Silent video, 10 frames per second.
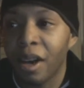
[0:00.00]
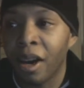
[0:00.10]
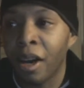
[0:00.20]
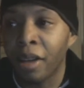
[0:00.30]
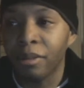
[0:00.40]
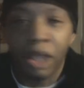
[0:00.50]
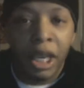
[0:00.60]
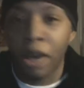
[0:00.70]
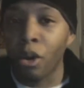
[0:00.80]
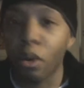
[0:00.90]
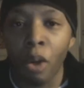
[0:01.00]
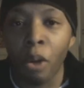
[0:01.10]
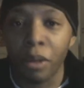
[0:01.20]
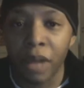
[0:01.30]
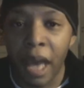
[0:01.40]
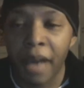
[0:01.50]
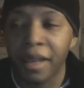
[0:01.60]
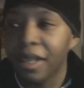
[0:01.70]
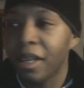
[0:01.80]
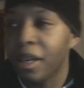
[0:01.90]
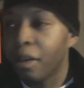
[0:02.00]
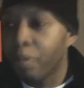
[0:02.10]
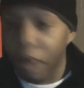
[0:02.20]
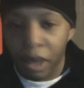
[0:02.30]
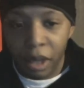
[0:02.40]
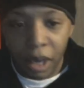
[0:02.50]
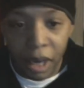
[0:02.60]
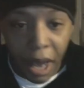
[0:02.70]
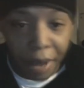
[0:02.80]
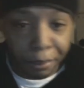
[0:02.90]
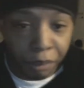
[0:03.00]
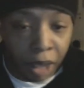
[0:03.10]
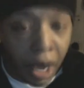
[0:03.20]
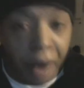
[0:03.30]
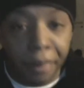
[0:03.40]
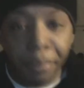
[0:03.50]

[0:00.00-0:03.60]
Uh, you can't go wrong with that. But other than that, yeah.